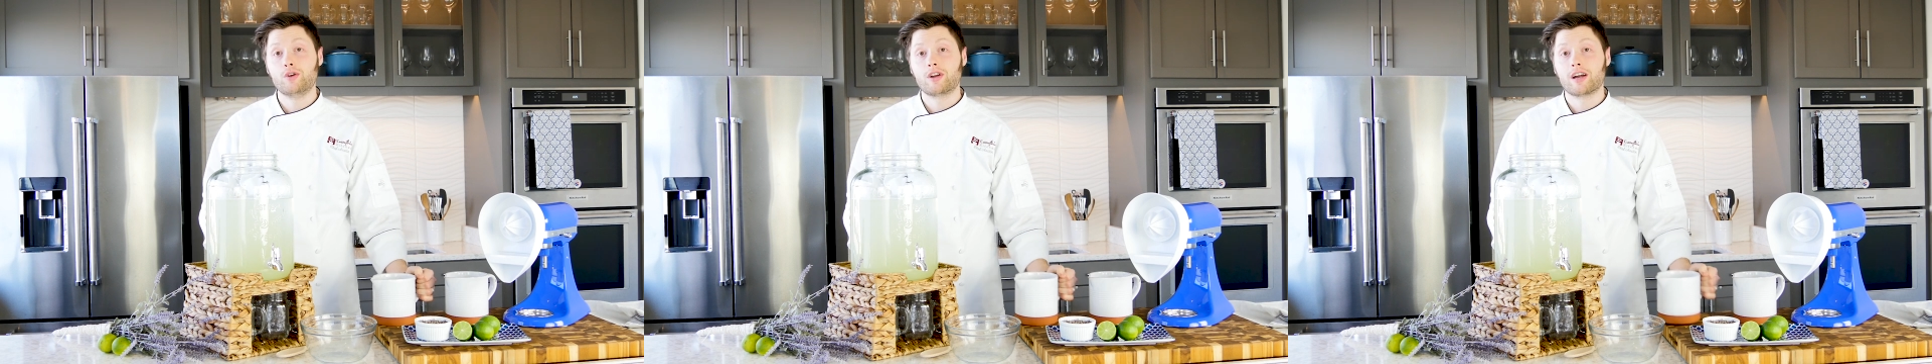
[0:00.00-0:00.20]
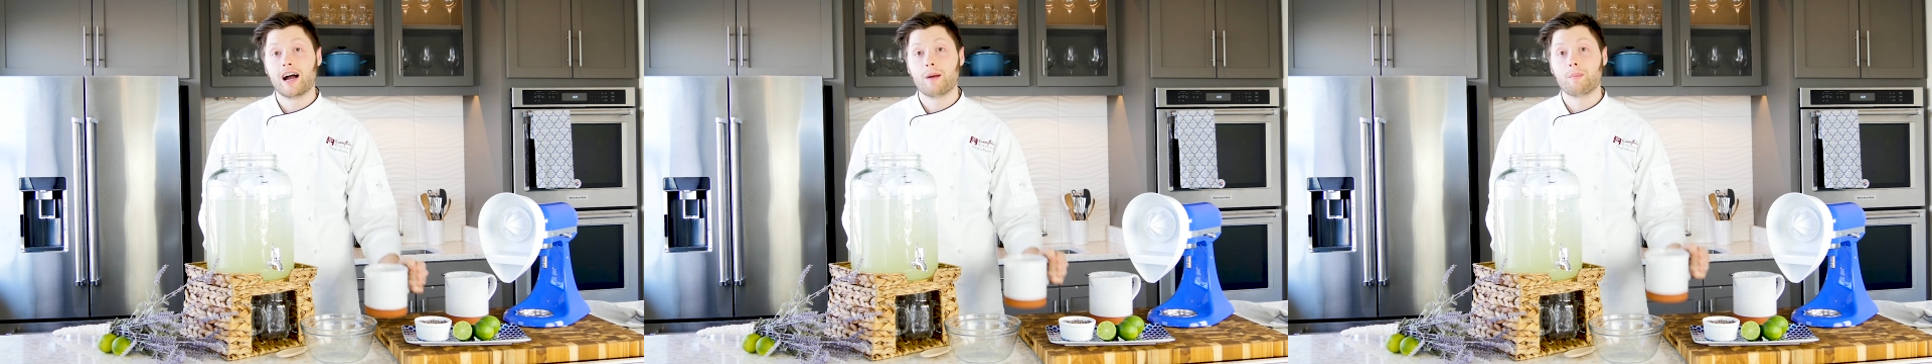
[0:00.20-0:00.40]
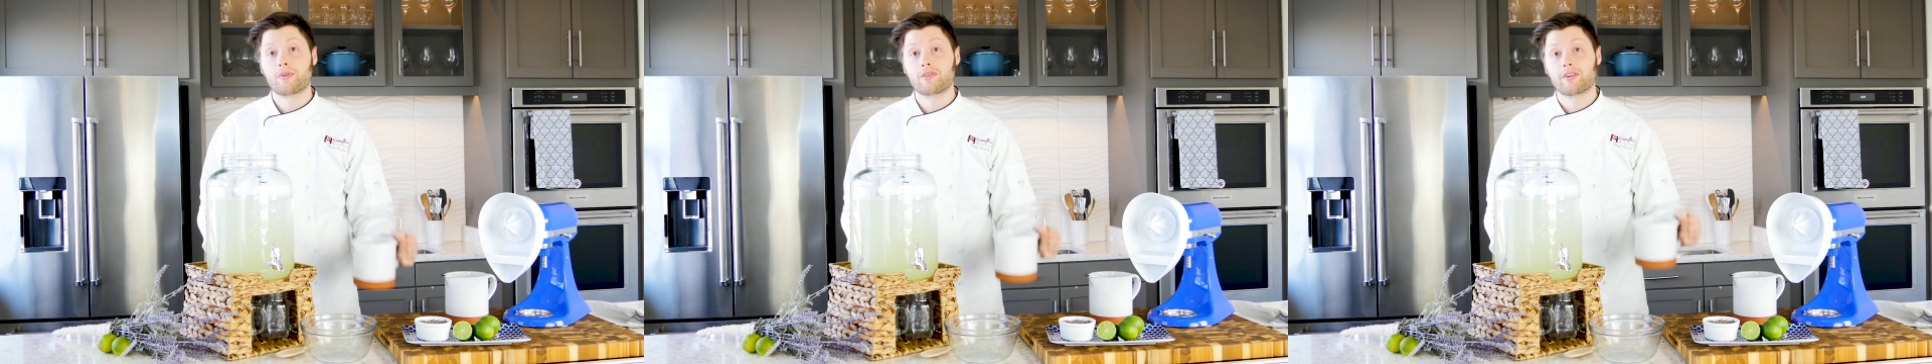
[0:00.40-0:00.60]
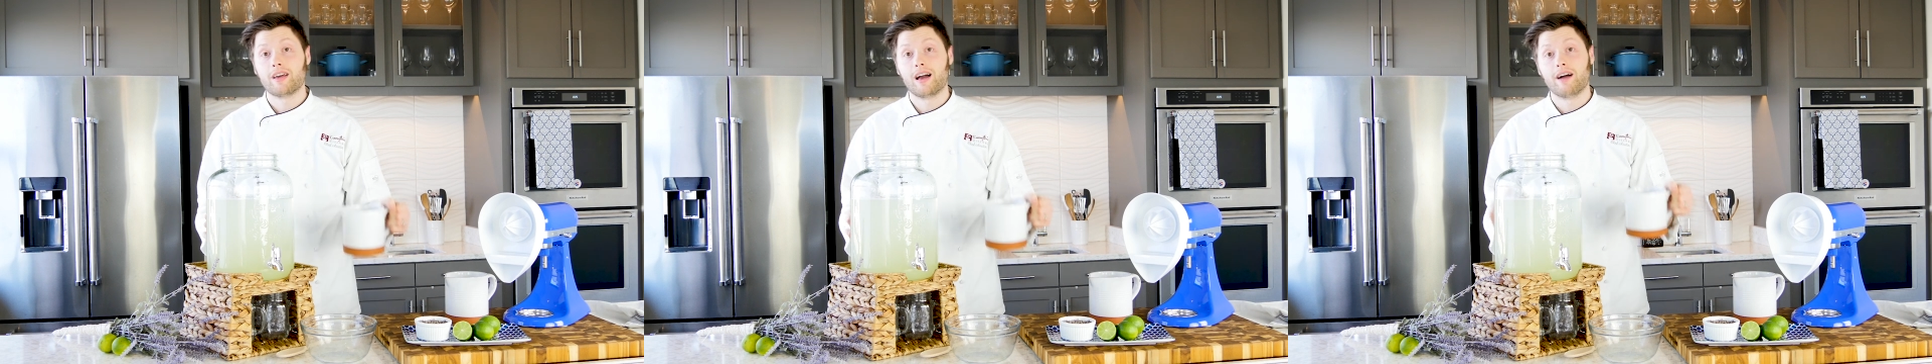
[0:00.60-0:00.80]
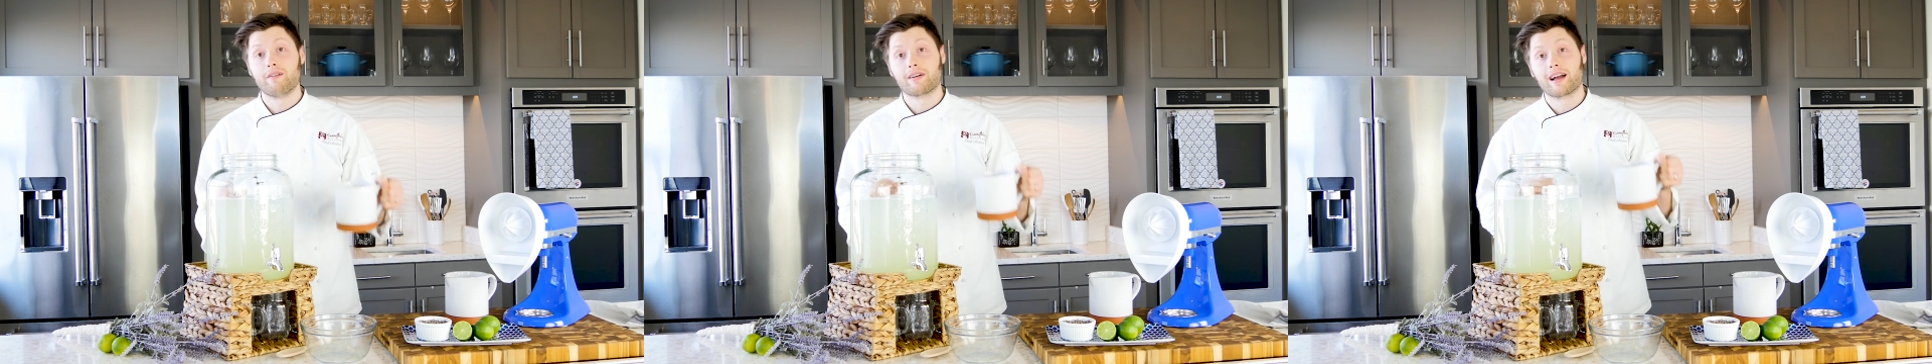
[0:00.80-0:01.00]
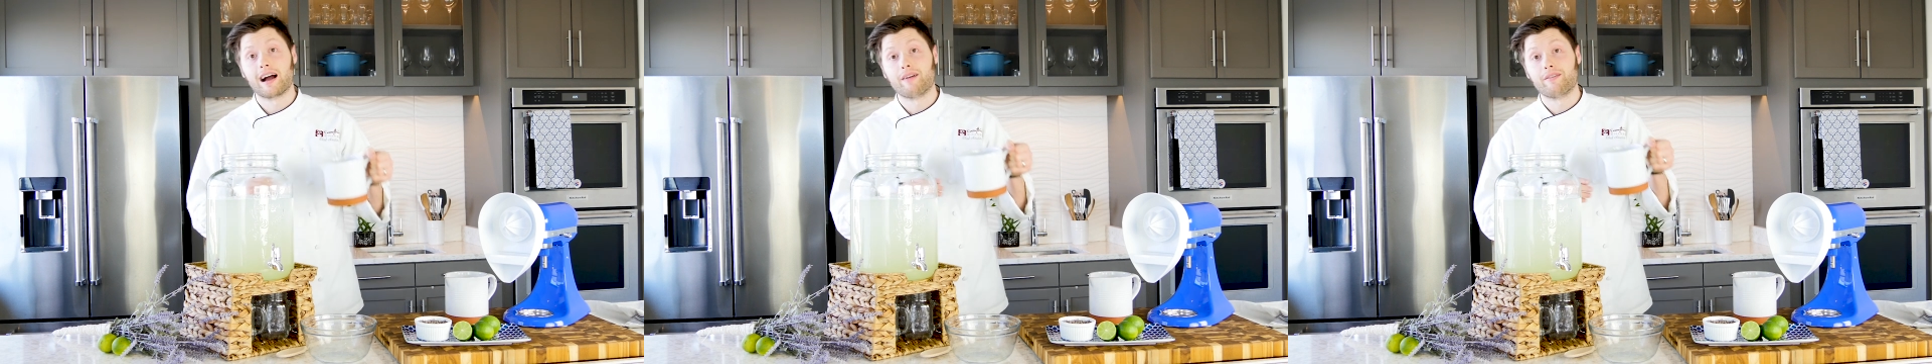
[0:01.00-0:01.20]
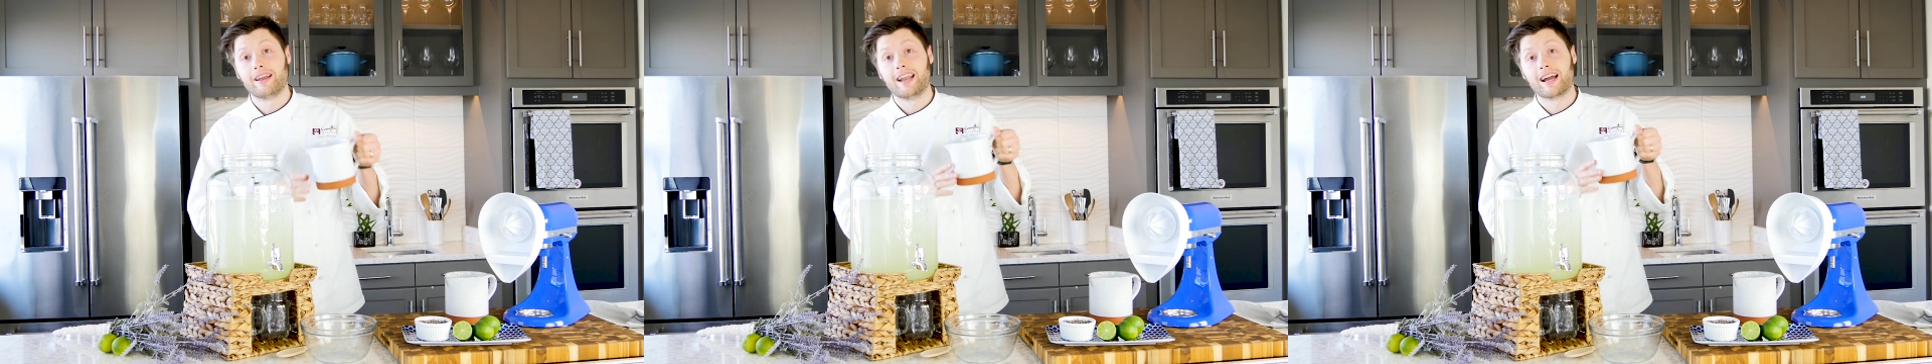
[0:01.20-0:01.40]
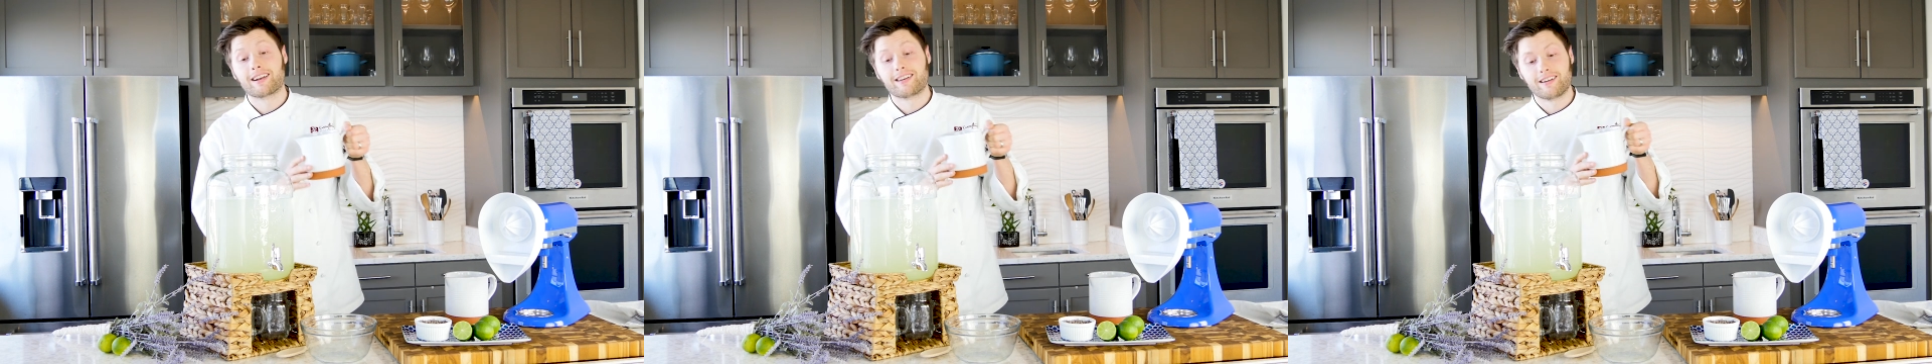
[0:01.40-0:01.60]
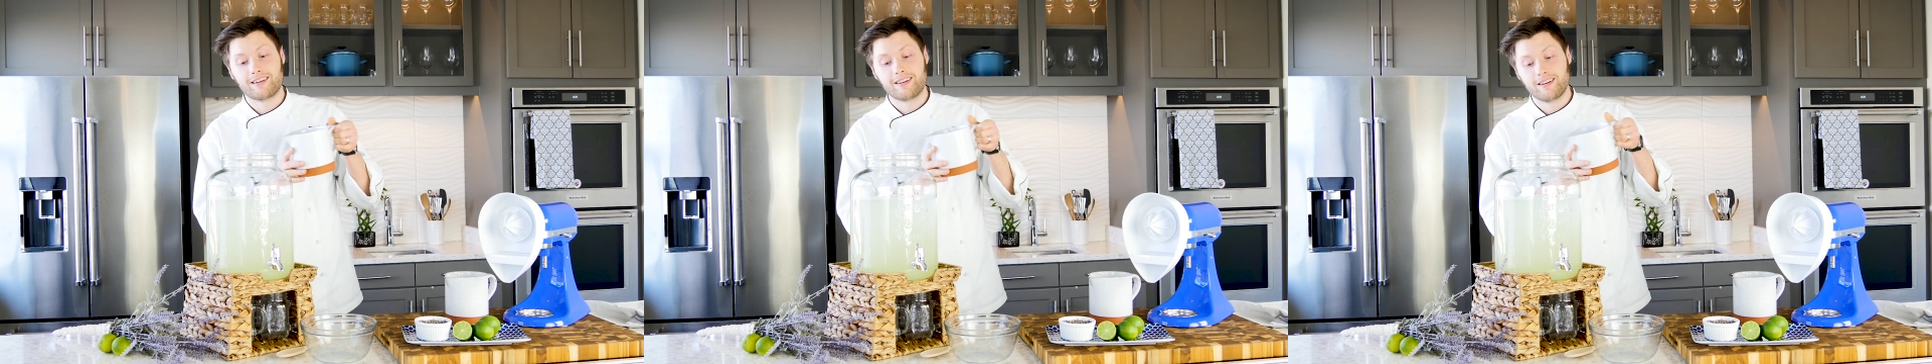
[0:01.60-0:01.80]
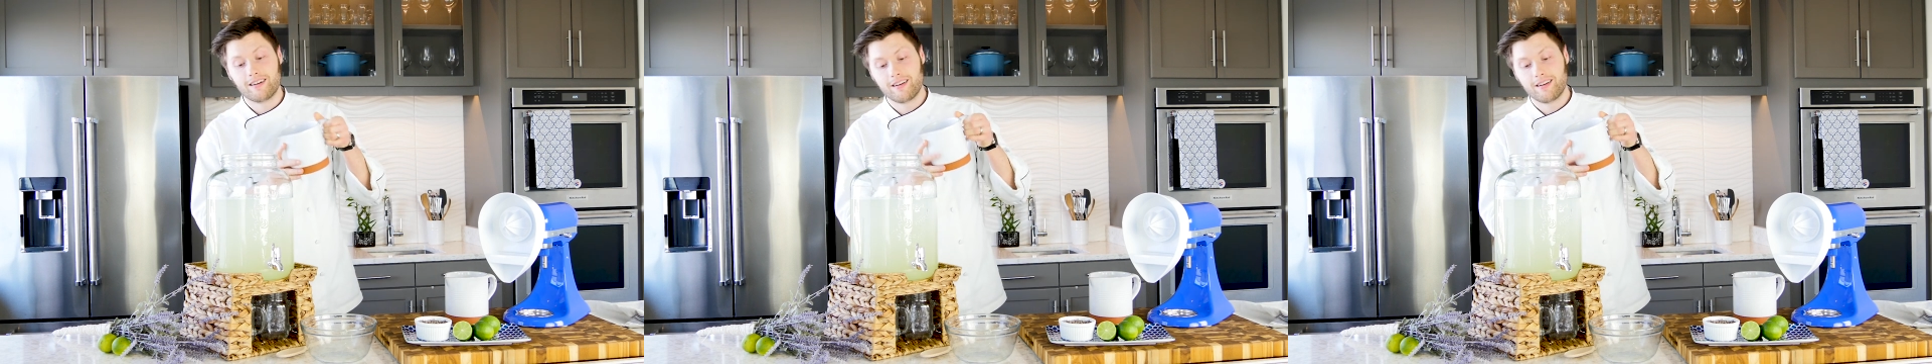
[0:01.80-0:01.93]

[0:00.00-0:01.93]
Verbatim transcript: cups of agave nectar.